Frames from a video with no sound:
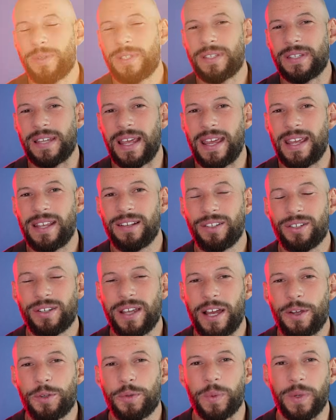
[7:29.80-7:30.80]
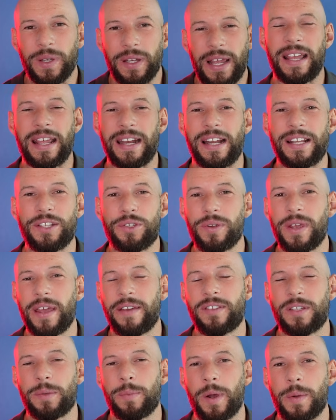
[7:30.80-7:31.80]
would say look elsewhere. And I do
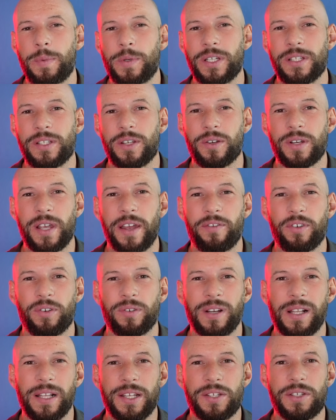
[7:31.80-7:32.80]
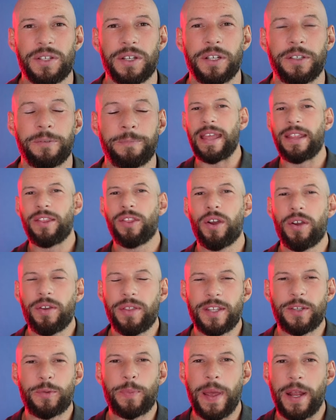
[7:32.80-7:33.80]
have some options I'll cover really soon. And though
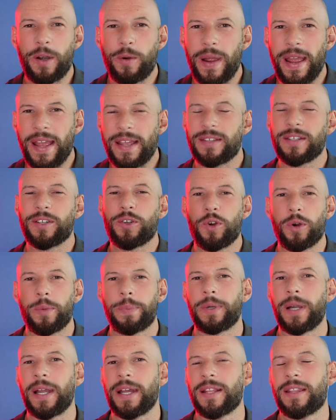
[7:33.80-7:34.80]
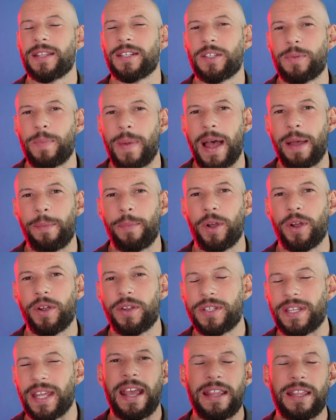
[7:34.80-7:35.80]
this panel has incorporated the smart
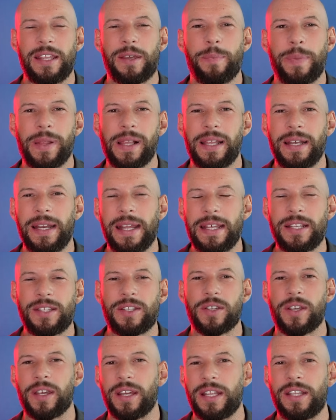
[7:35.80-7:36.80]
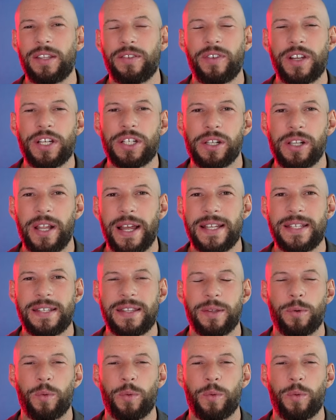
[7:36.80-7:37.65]
modes and the ability to individualize